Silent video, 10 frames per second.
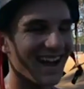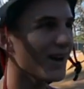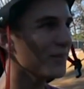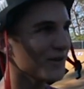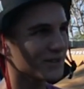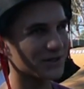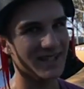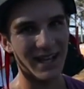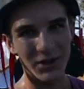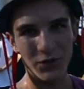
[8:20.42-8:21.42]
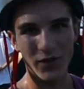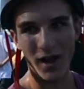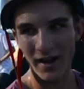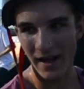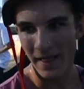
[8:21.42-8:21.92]
I hope you enjoyed that little
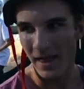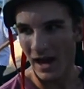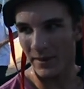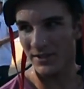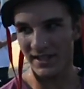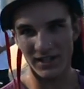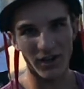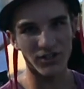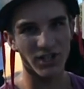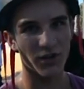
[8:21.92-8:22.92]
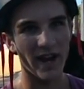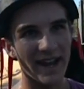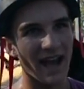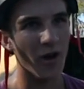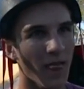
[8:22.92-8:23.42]
vlog. I'm just gonna go chill right
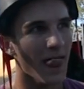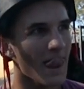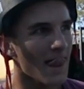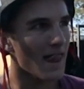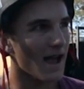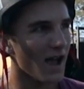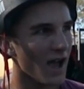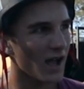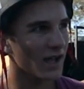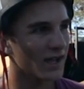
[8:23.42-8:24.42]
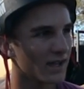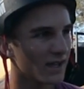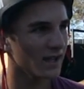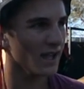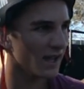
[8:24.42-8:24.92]
now. Uh,
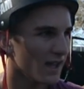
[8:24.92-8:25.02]
yeah.